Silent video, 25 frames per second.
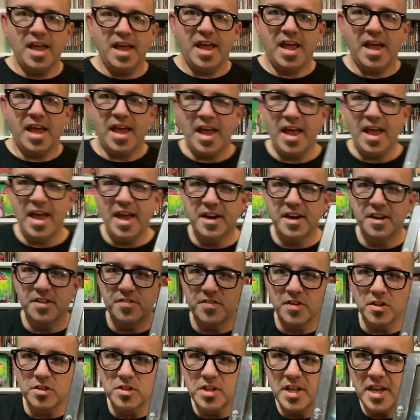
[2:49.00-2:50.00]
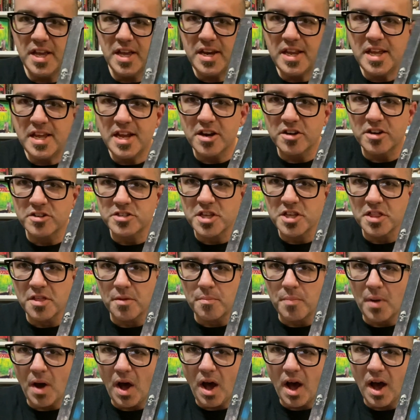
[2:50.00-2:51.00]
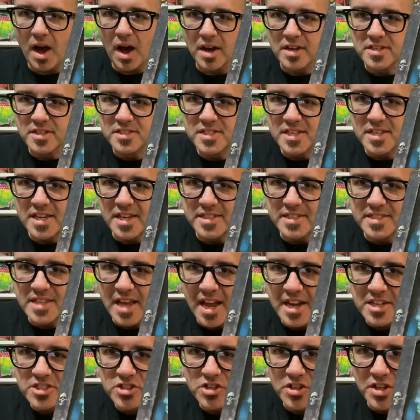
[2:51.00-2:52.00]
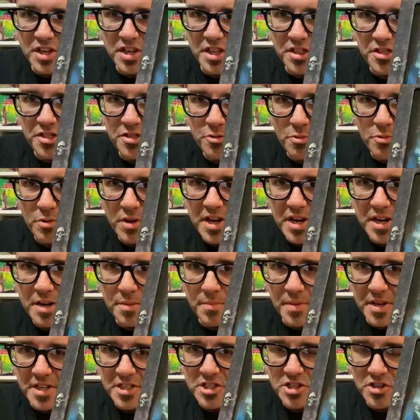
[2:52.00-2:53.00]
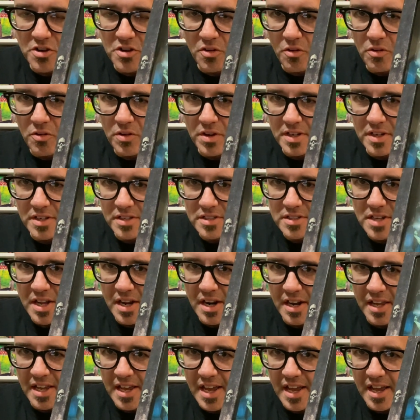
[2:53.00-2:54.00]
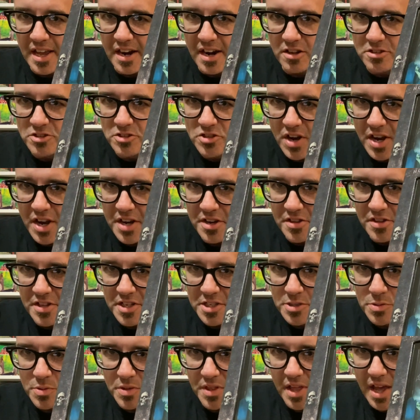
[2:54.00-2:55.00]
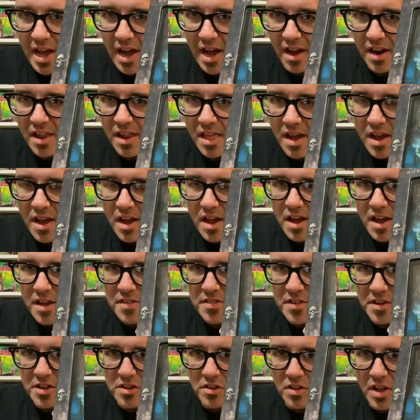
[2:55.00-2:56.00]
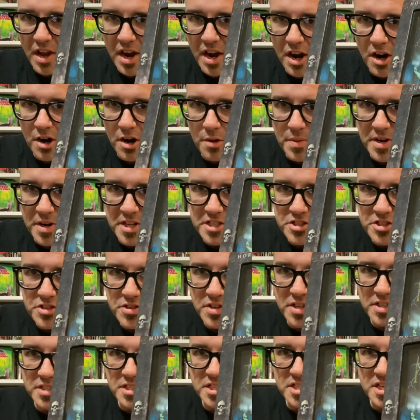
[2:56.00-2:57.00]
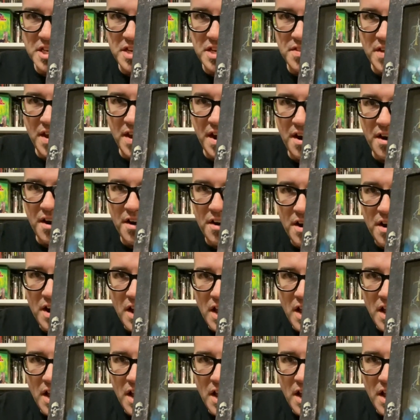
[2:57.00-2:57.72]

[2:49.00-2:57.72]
And the lid here to the box is actually three-dimensional. And again, I'll try to do this without the glare, but as you can see there,